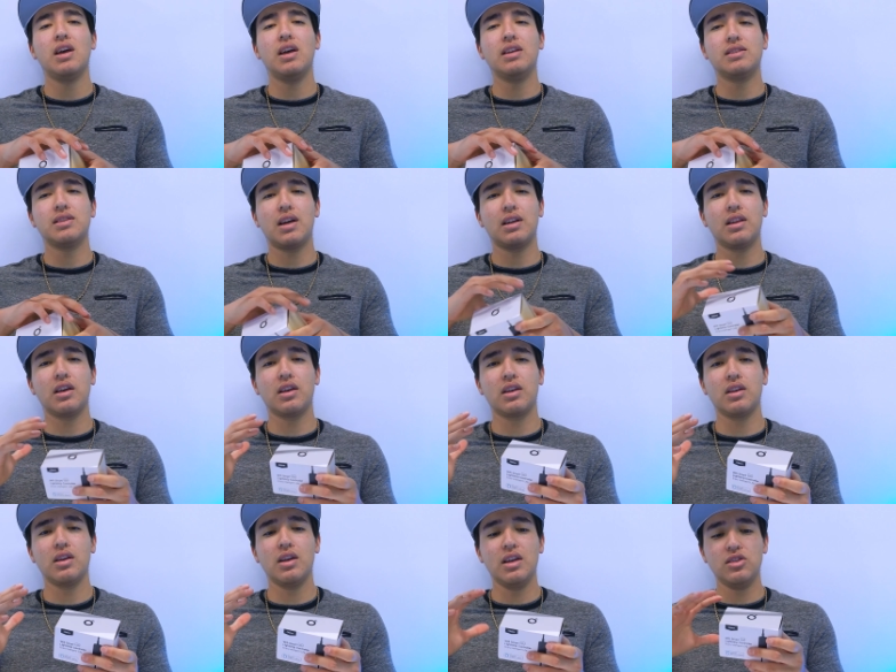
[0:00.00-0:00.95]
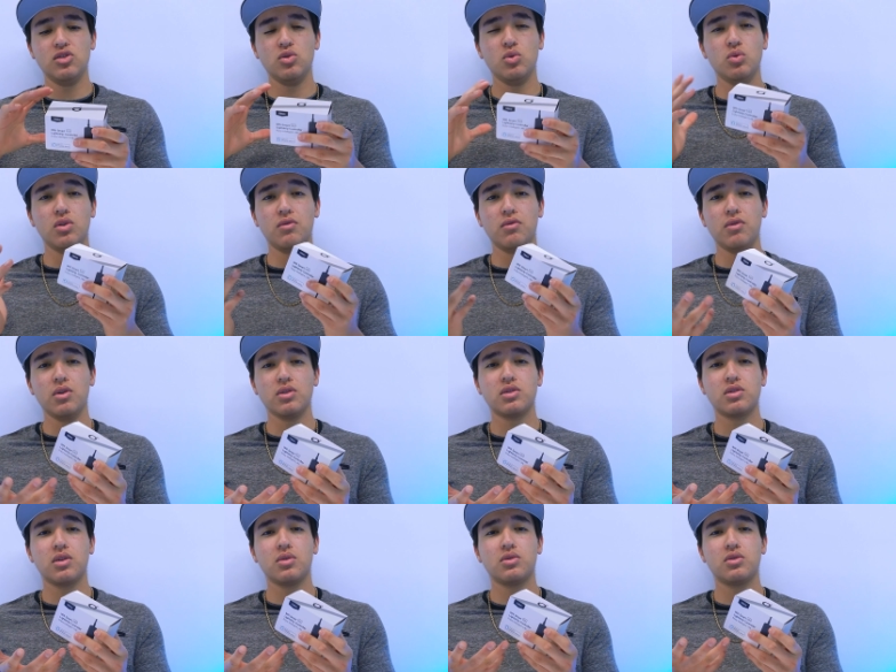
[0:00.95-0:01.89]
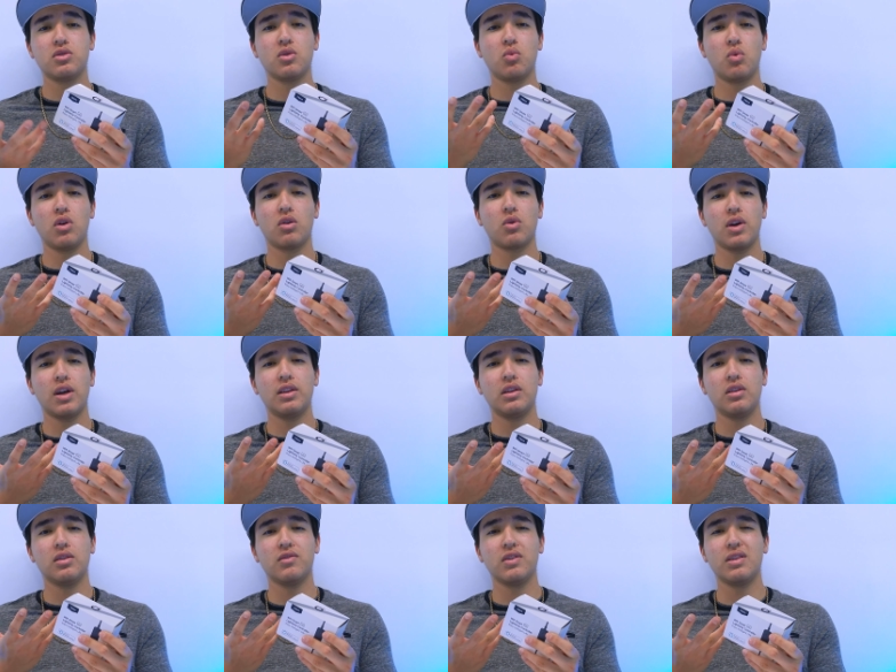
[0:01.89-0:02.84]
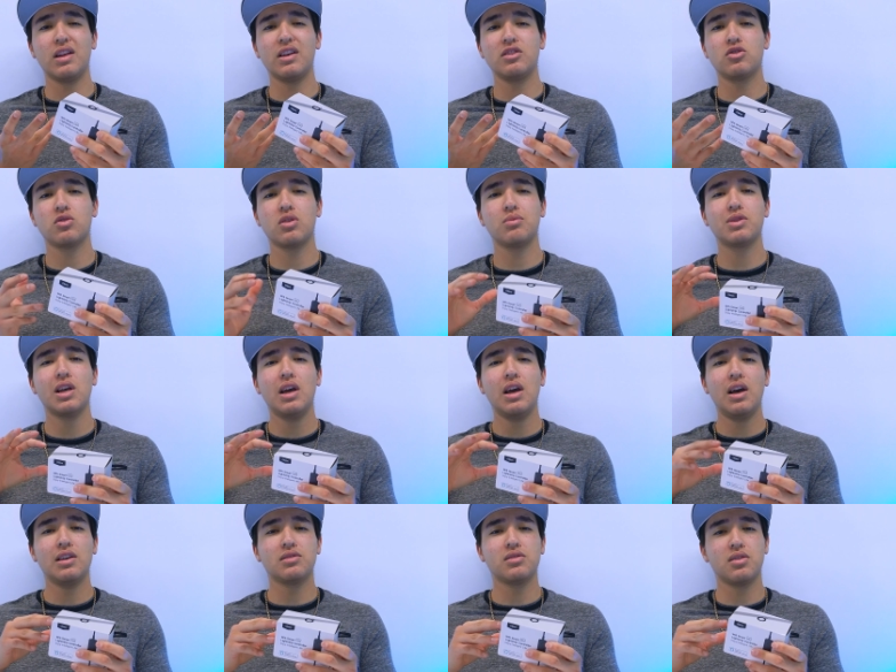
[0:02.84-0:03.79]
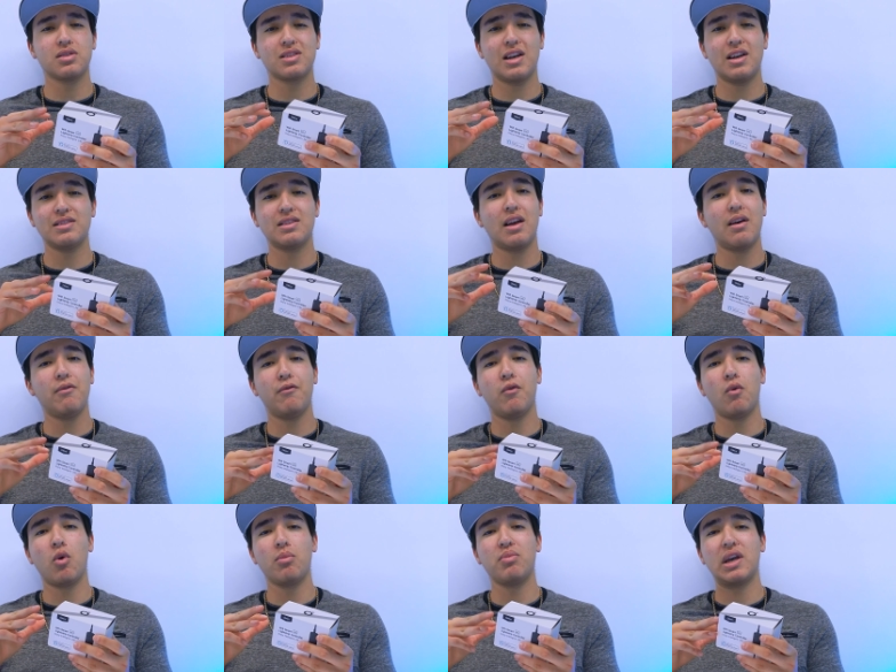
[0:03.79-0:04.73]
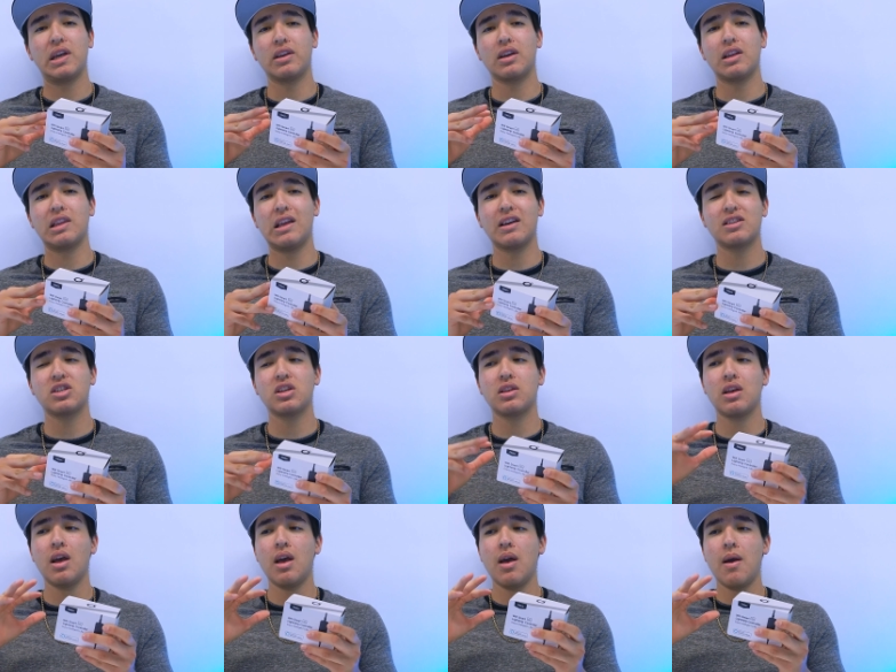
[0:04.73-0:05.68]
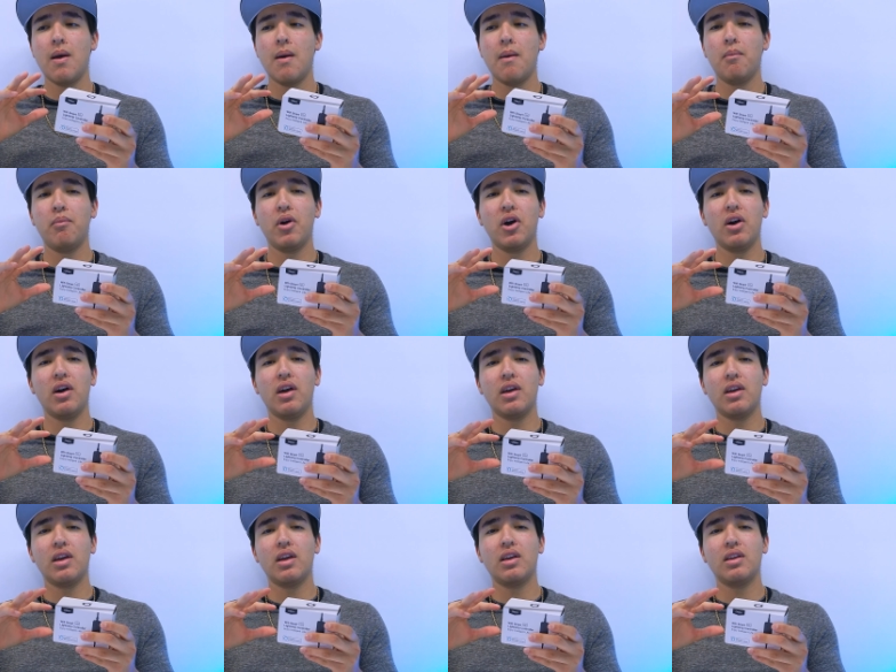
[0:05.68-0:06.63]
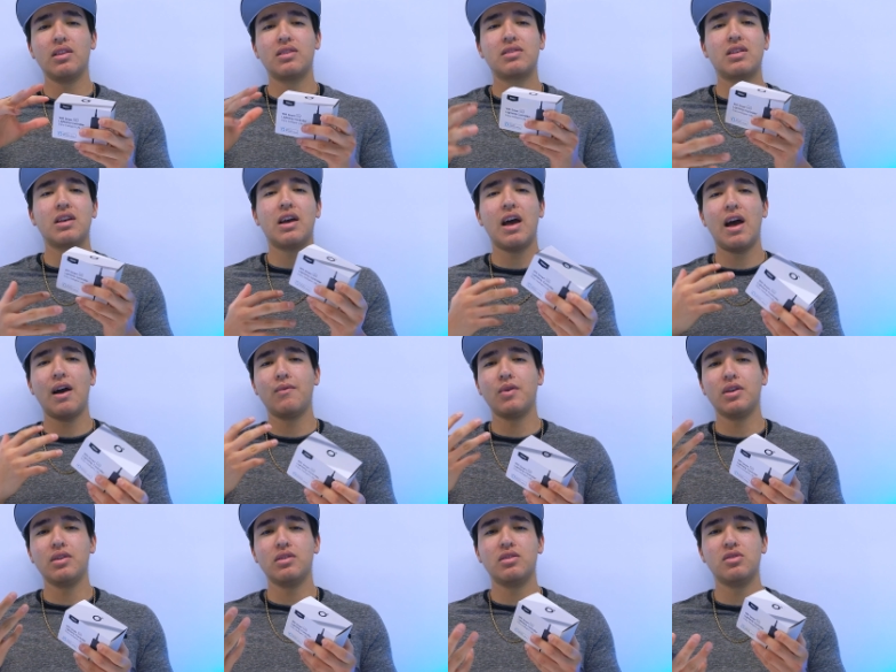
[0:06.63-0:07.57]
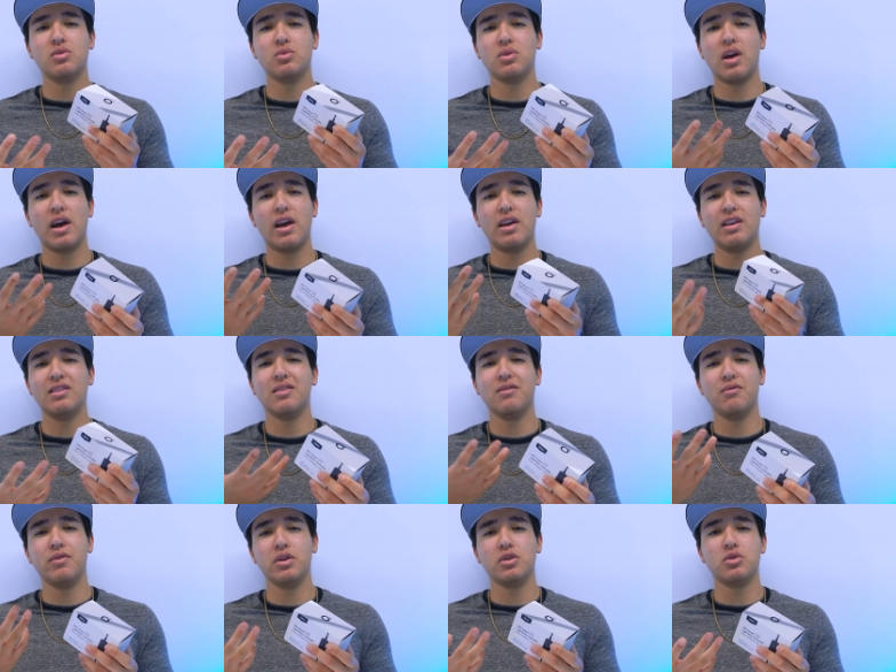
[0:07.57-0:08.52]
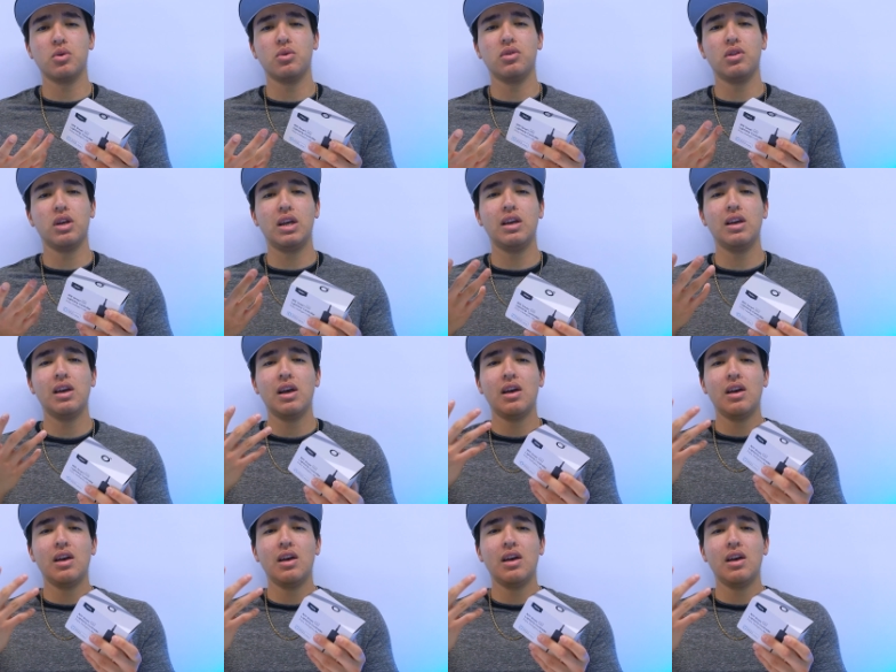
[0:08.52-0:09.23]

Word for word: it's not like it's universal to work with any of the light strips as long as it has that four pin connection. But to have it do that individually